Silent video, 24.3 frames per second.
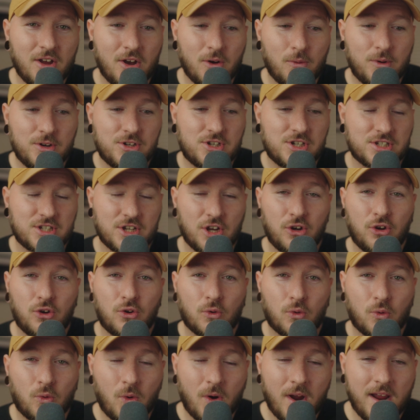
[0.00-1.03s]
which is a
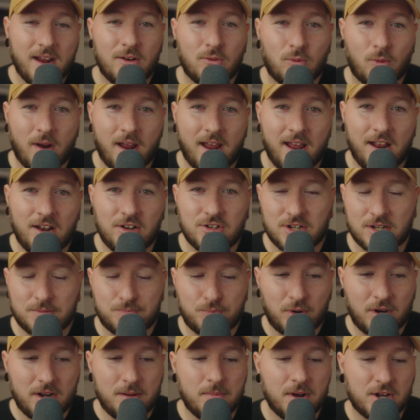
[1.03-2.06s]
great range. It
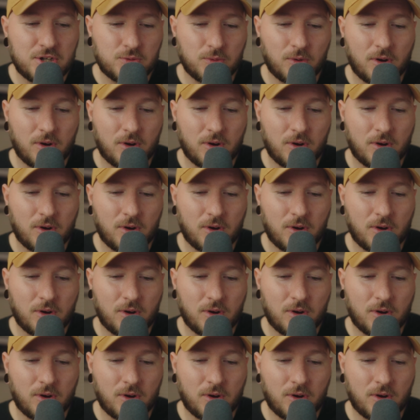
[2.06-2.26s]
pretty much will